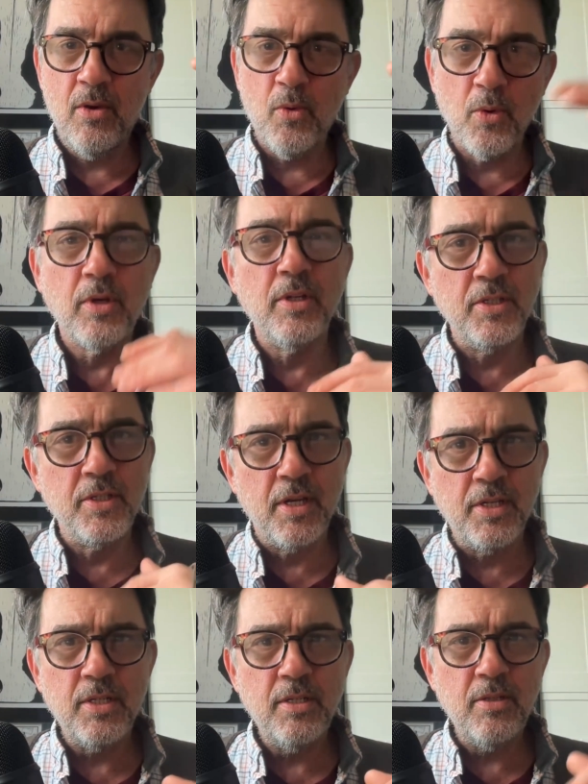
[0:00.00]

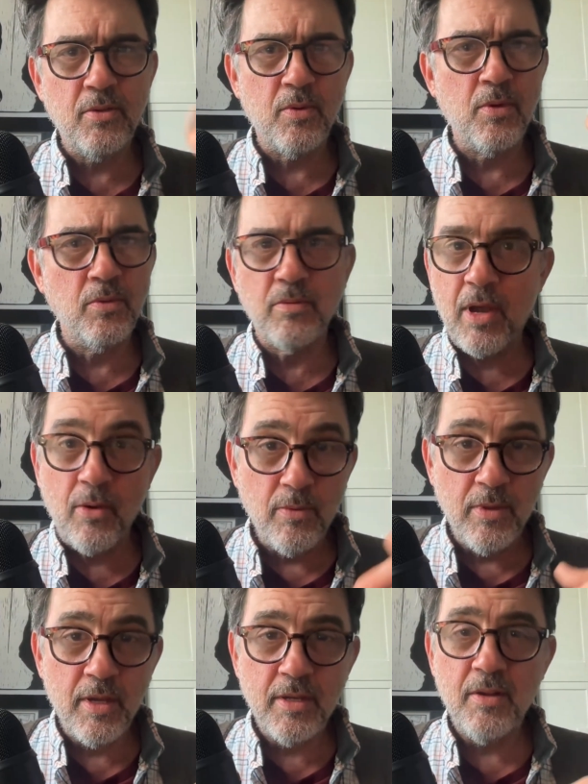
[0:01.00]
organization, their own
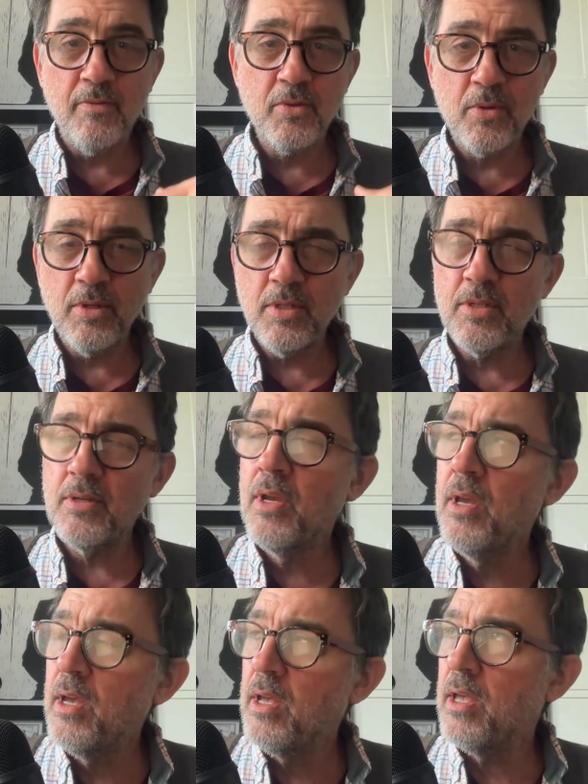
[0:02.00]
outline of sorts,
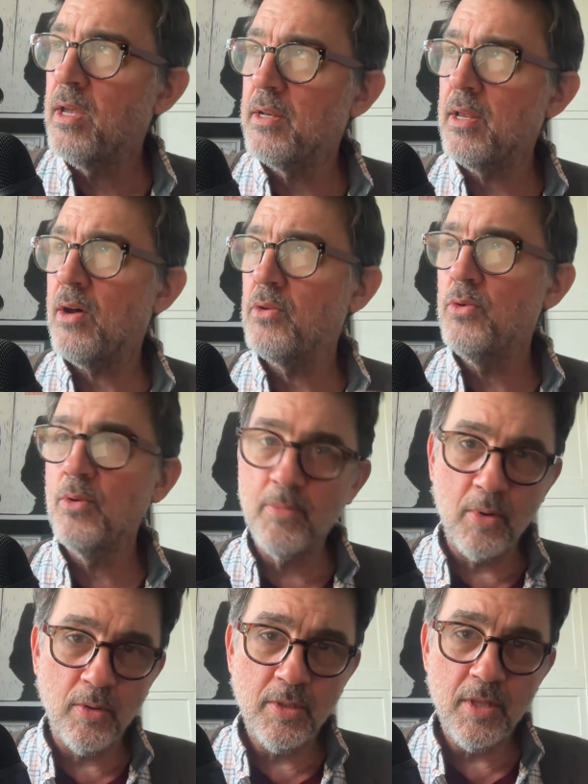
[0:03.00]
and how you
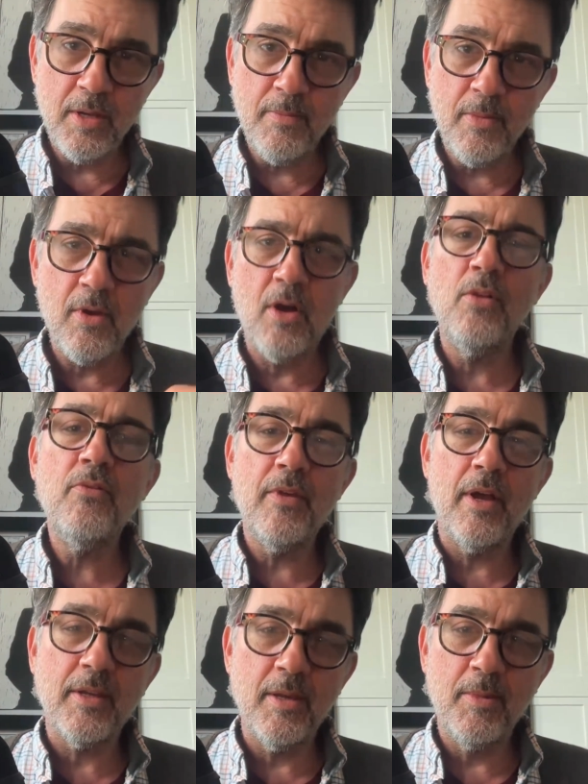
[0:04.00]
approach them. All of
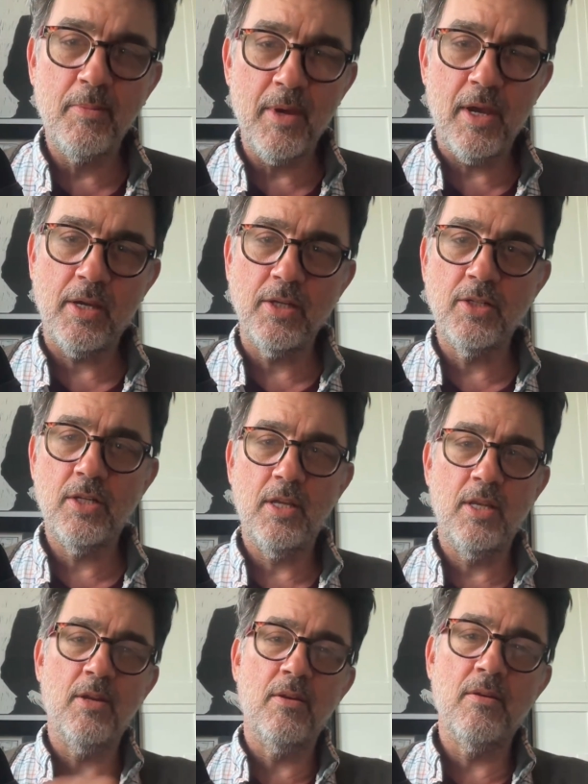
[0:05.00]
that can be packaged
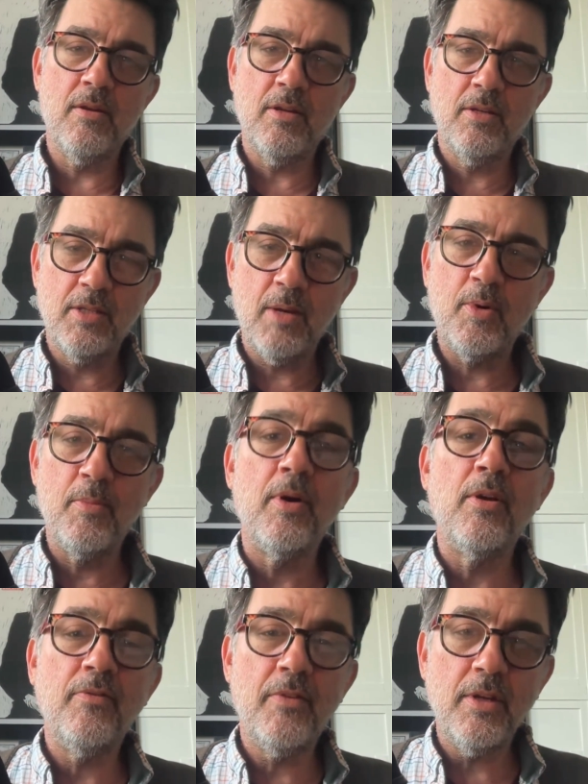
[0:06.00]
in separate
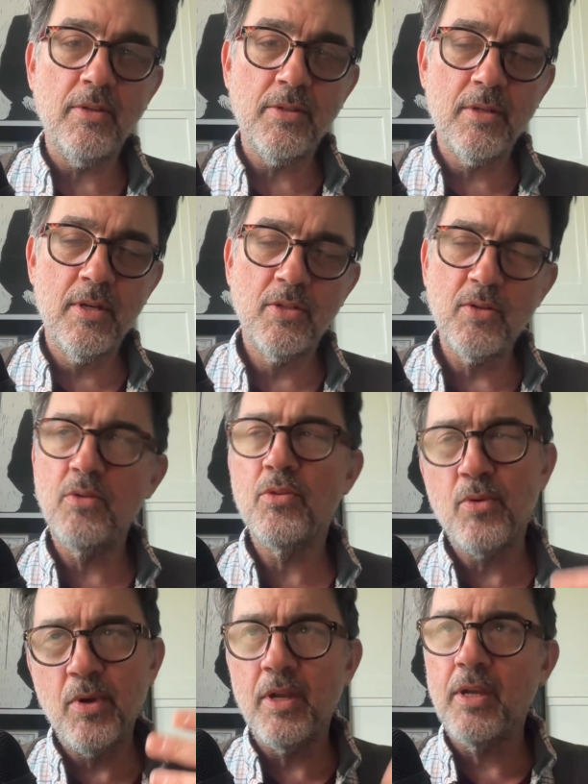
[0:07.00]
model files. So you
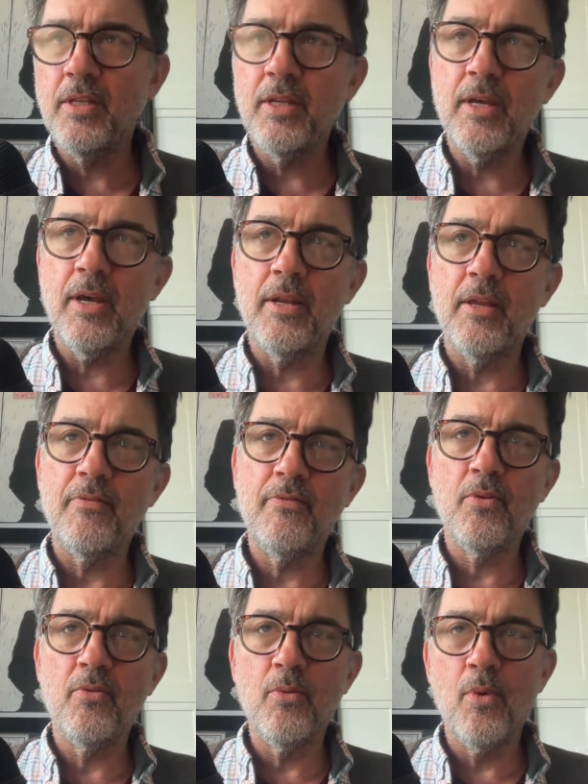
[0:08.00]
throw an idea at it
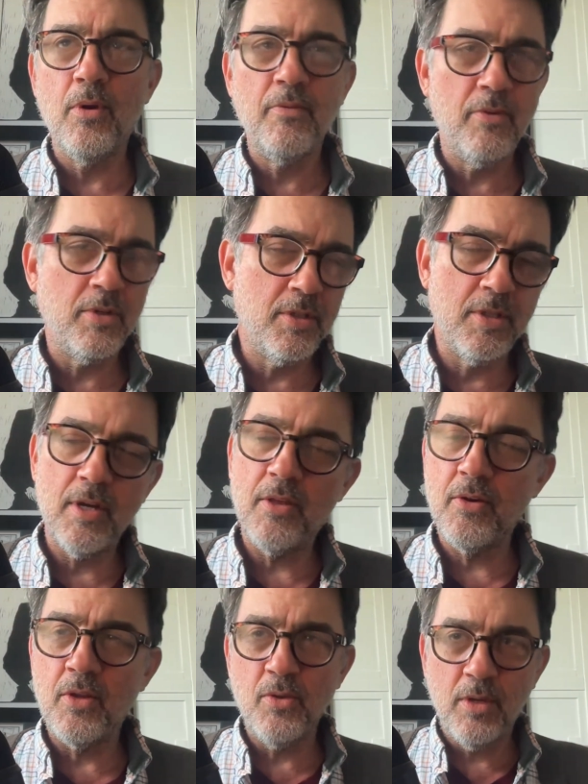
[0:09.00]
for one versus the
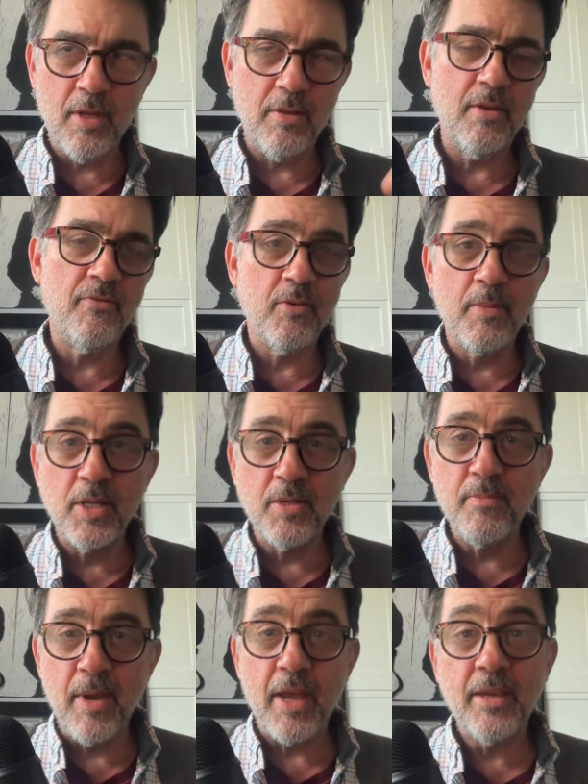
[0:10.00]
other, and you get information
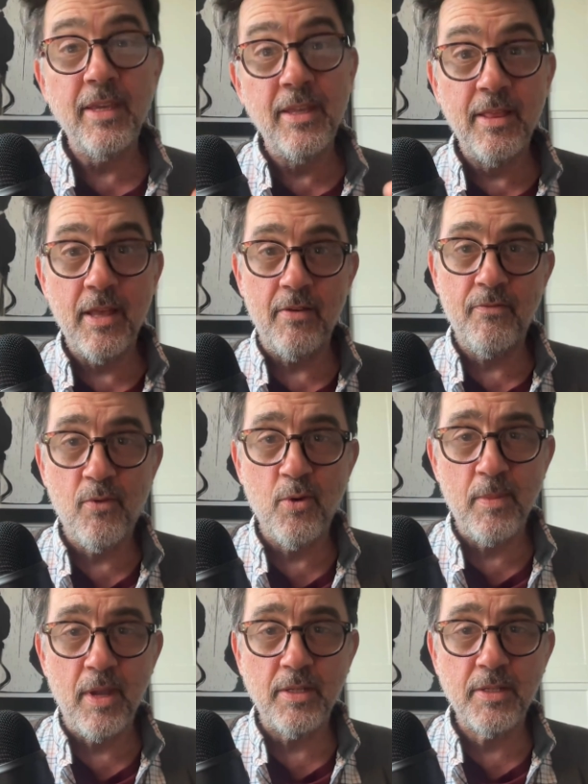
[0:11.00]
back in that
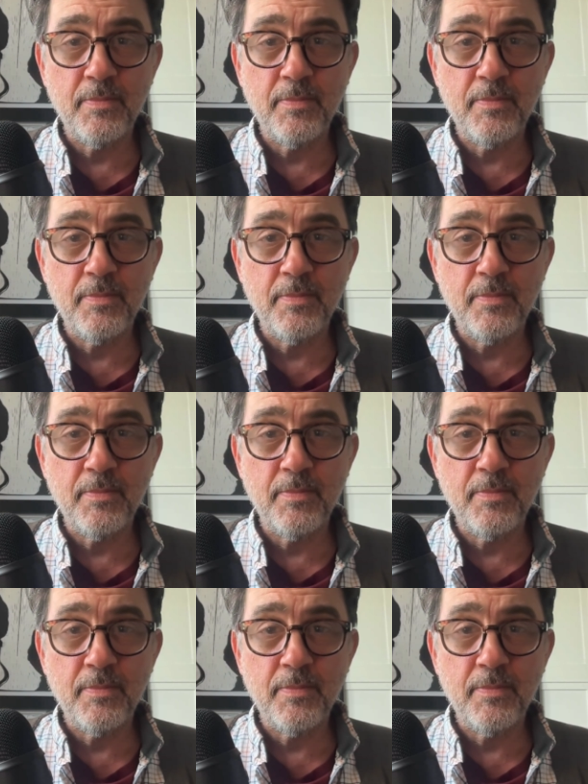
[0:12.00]
format.